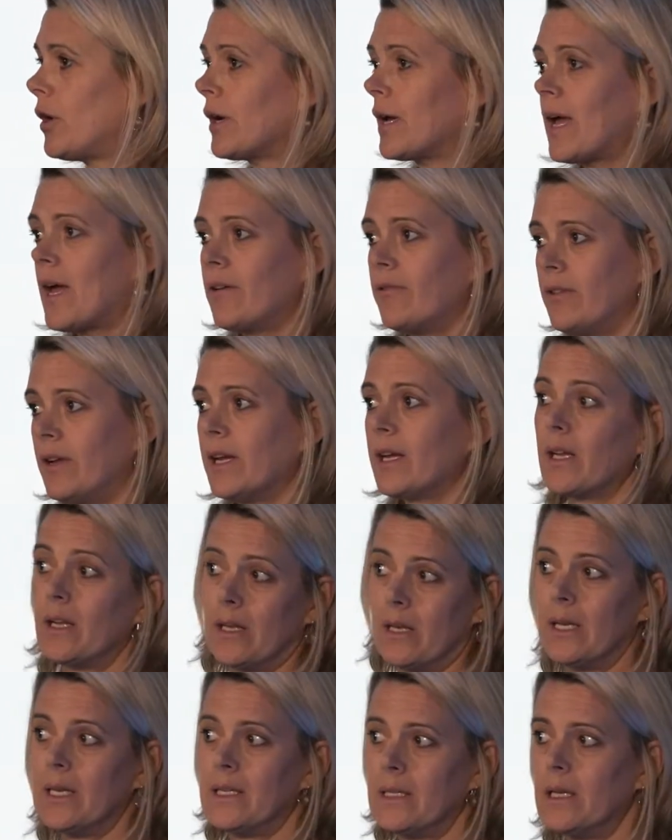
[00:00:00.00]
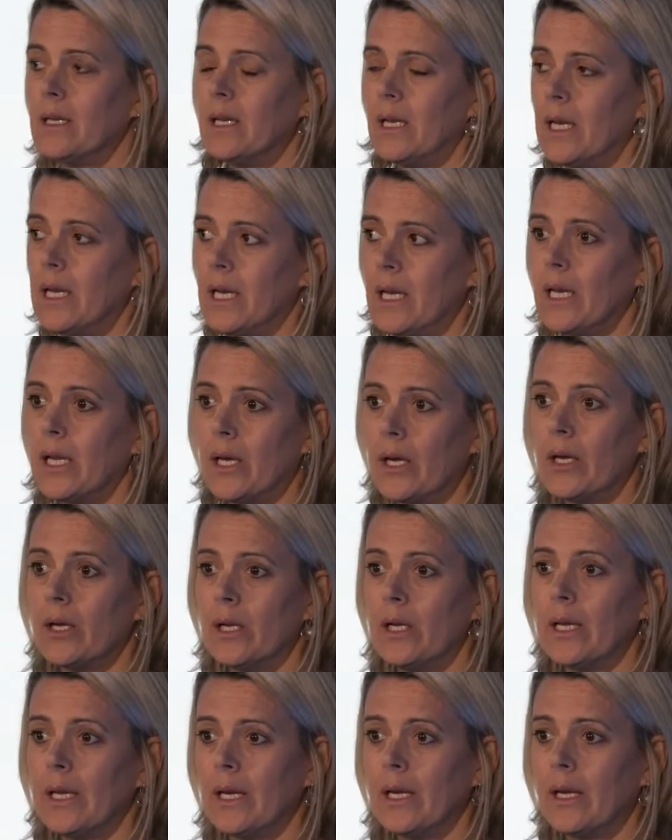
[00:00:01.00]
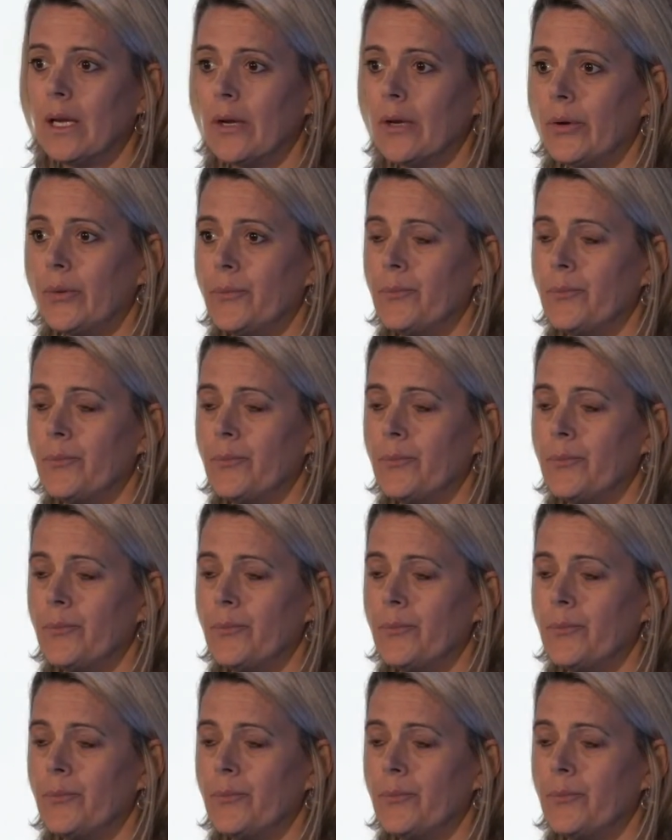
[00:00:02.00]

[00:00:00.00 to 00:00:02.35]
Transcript: is at high risk for anxiety